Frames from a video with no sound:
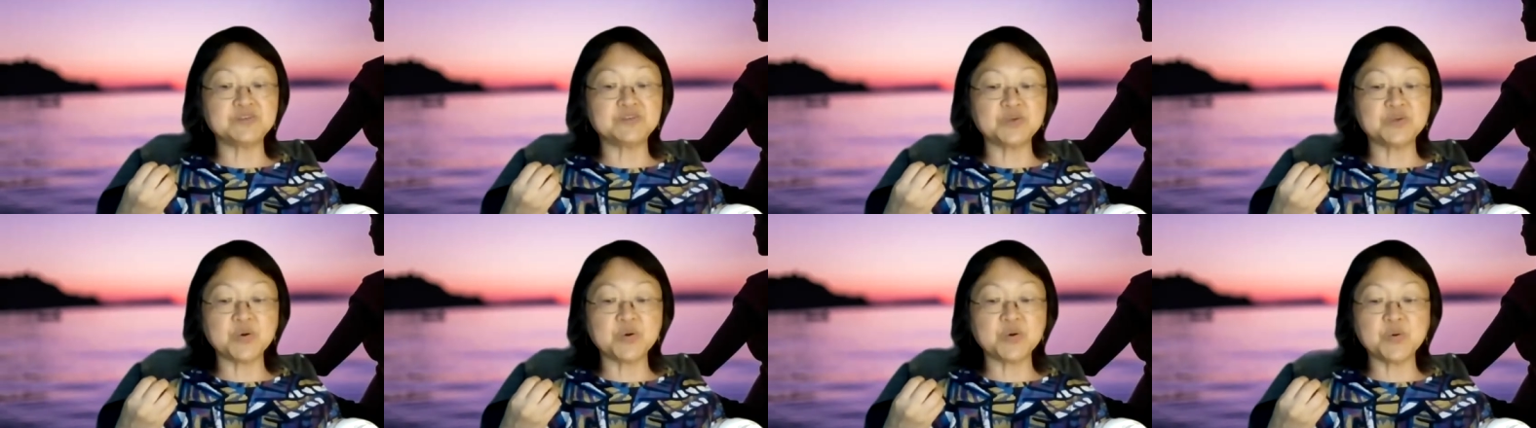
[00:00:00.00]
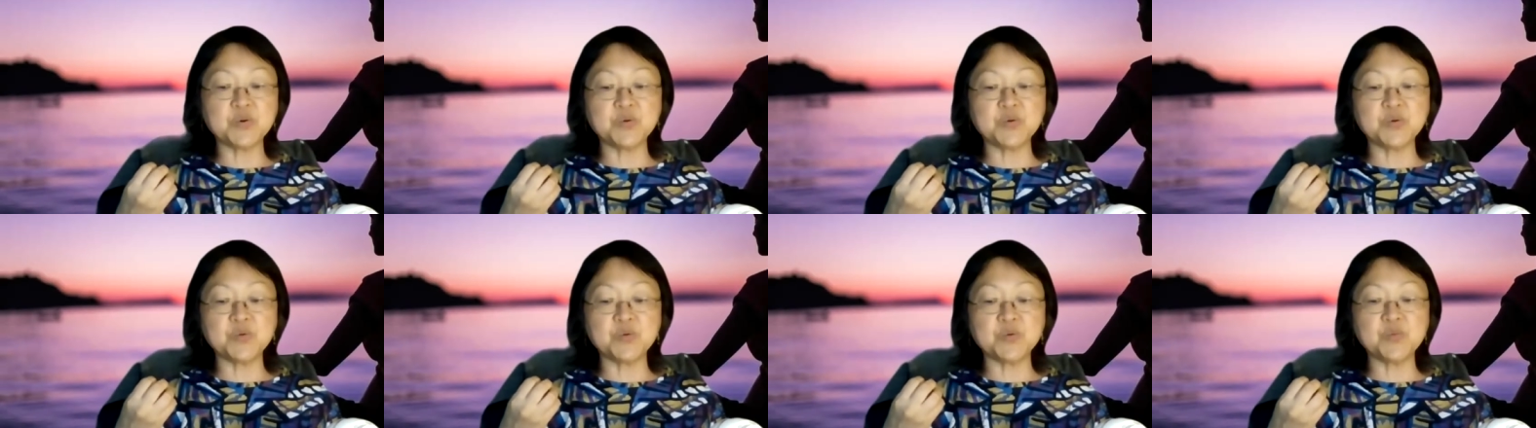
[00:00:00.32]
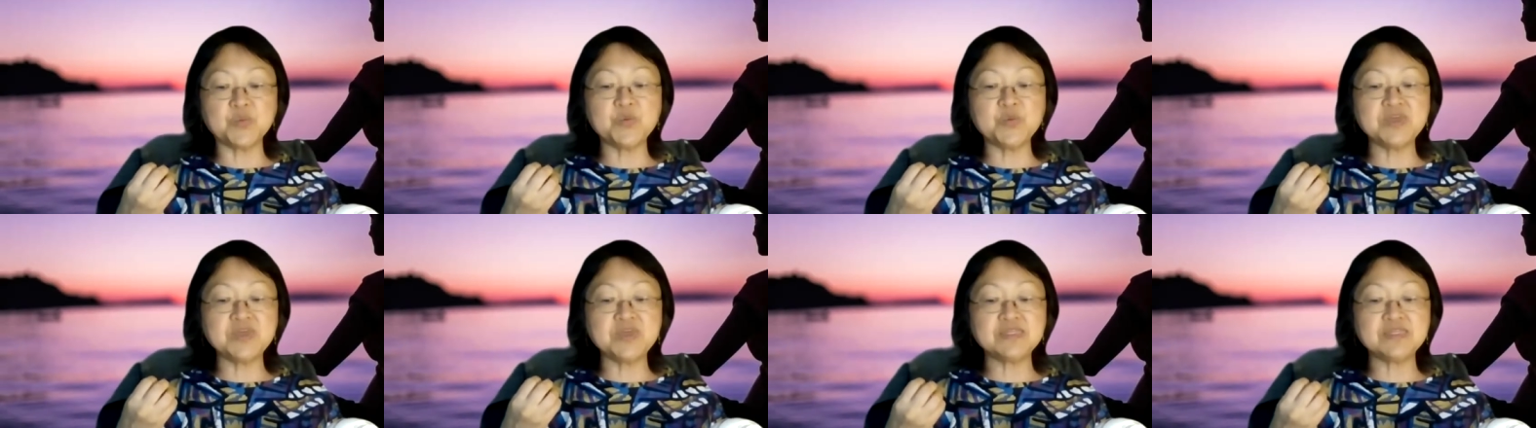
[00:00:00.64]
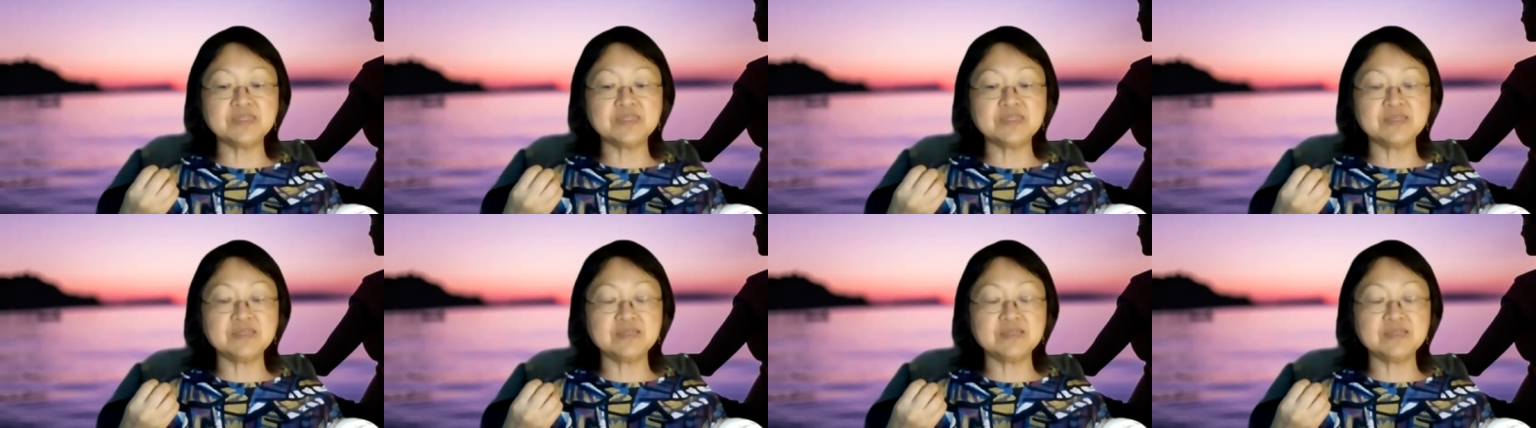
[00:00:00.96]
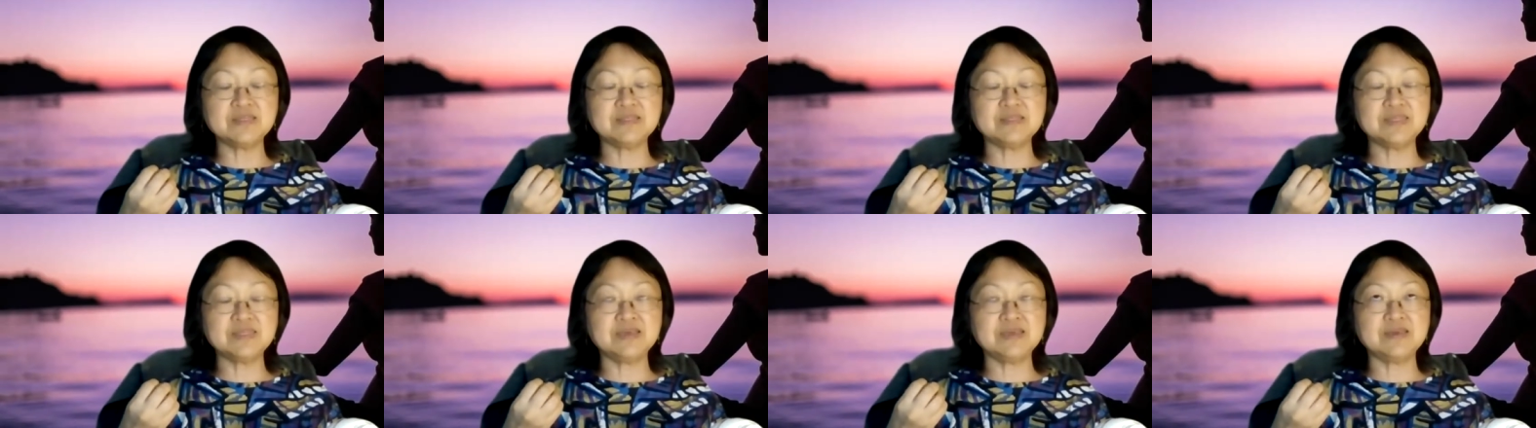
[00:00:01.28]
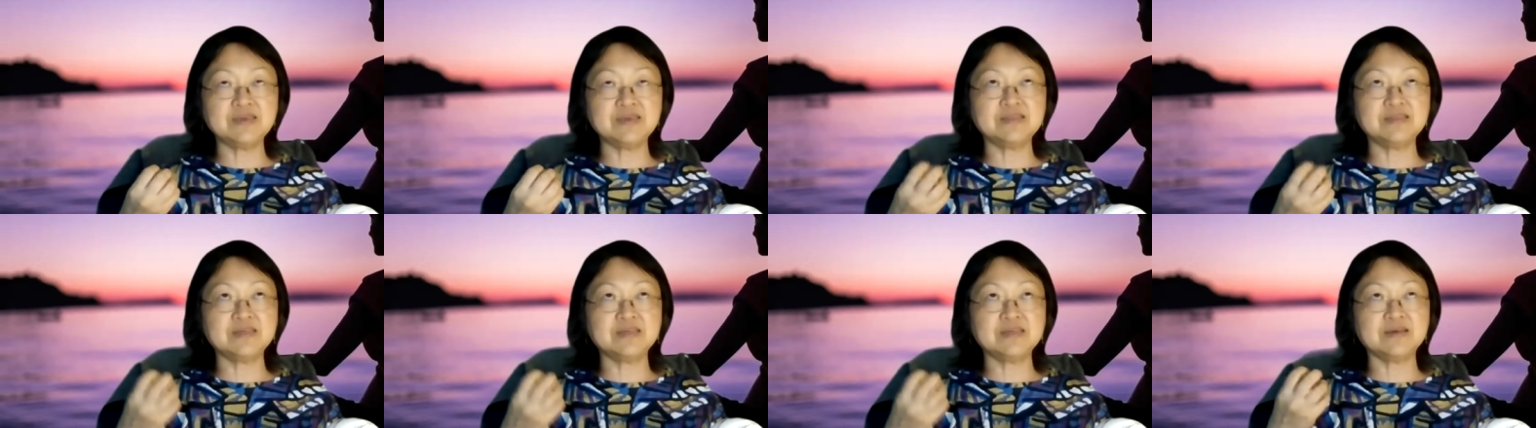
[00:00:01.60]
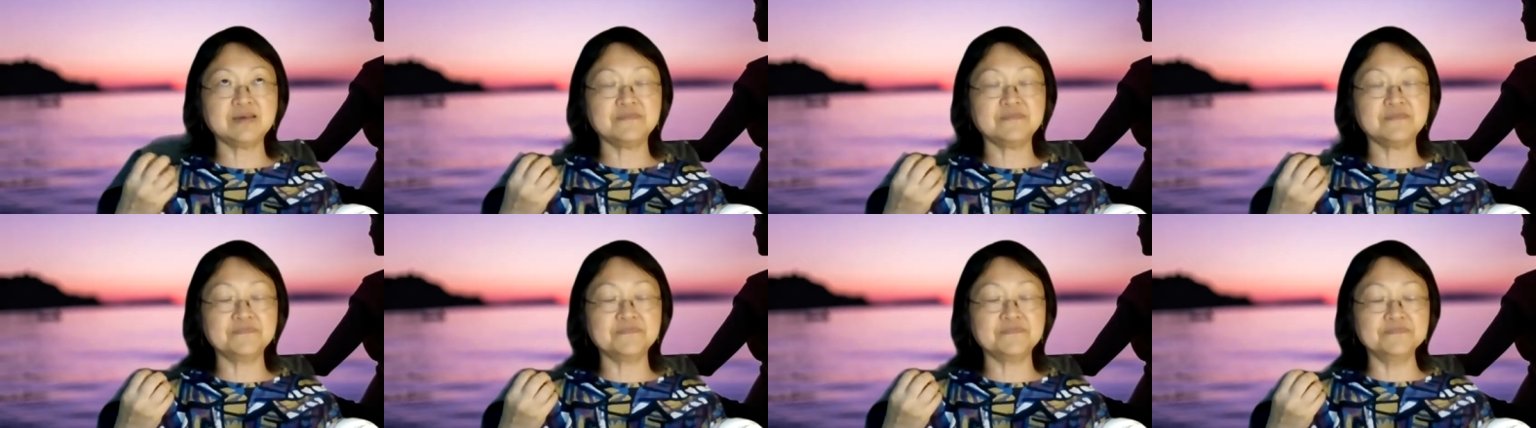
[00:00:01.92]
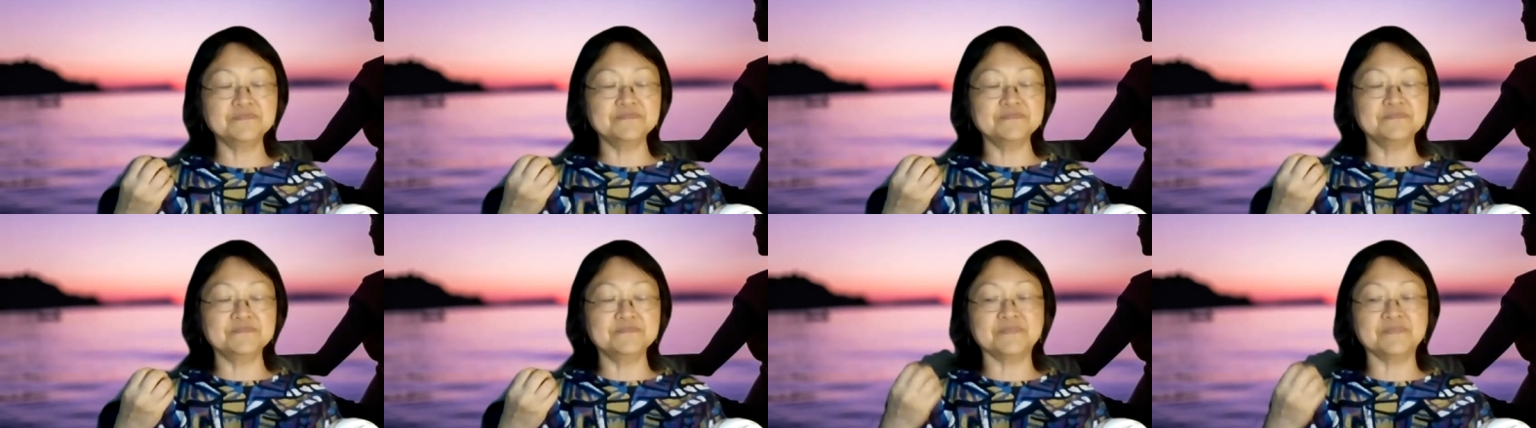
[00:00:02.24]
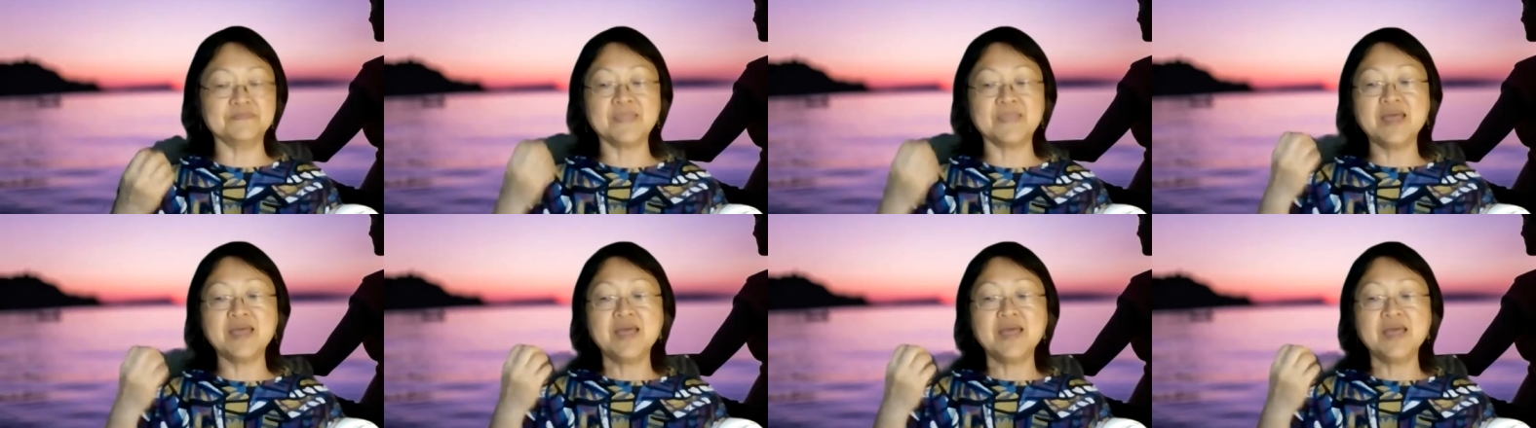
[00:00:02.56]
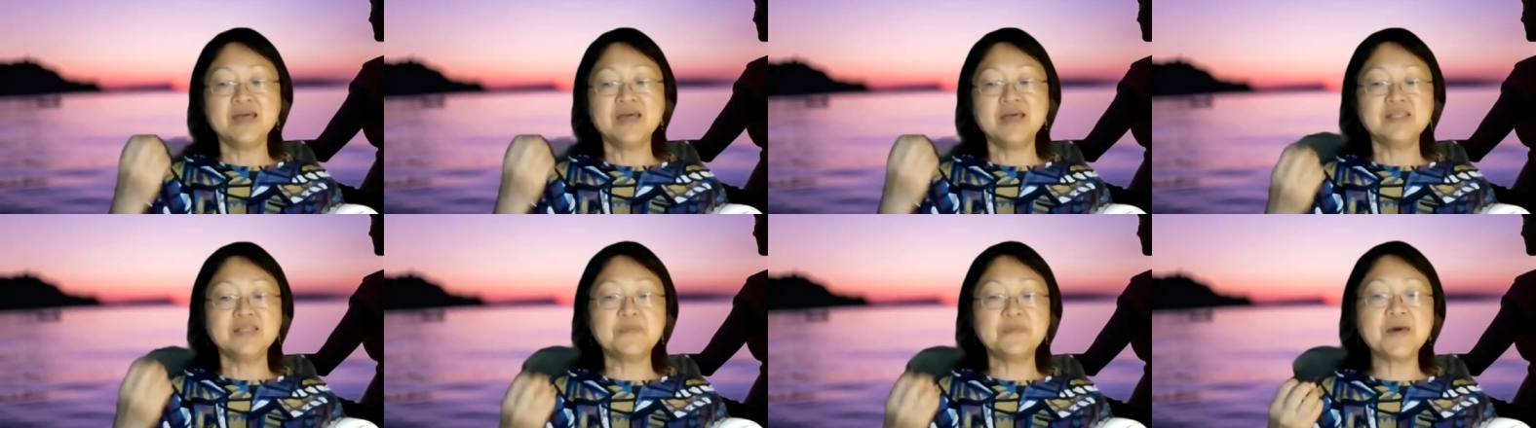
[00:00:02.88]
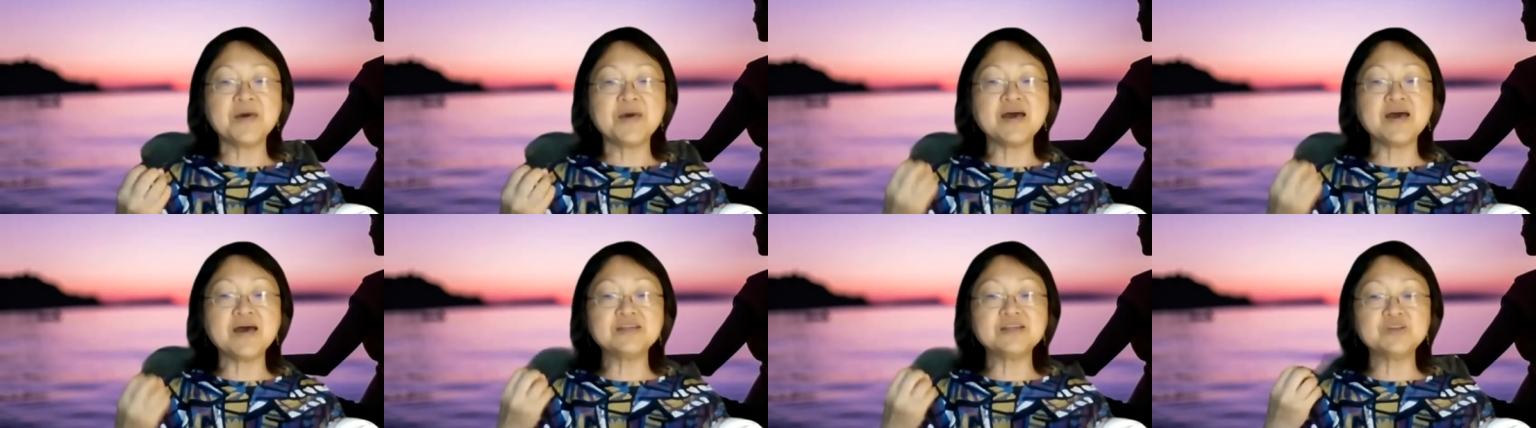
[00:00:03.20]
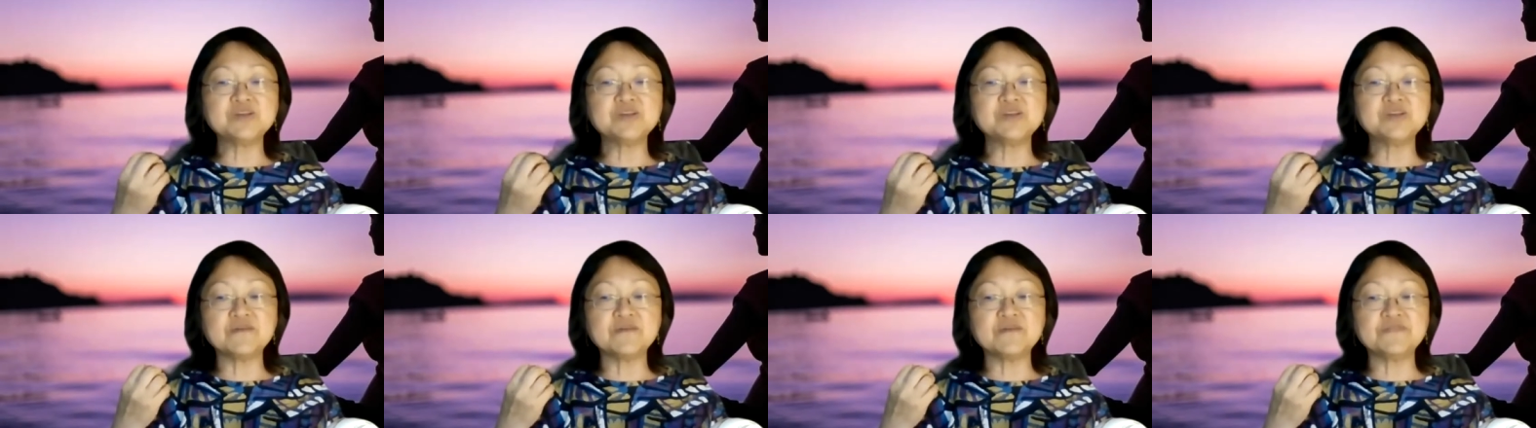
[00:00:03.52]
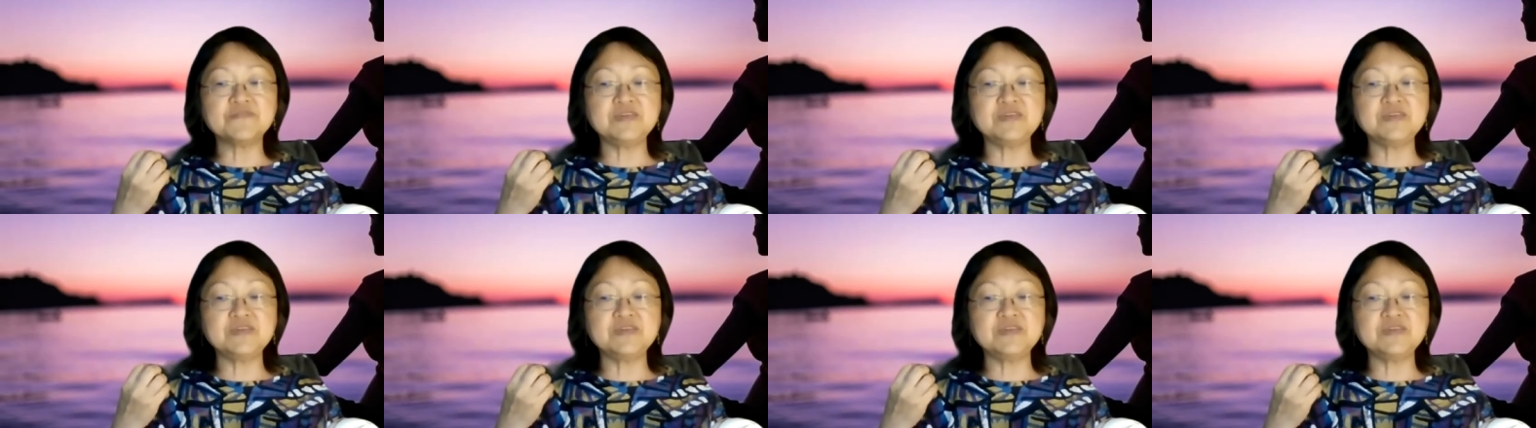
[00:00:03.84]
So the part of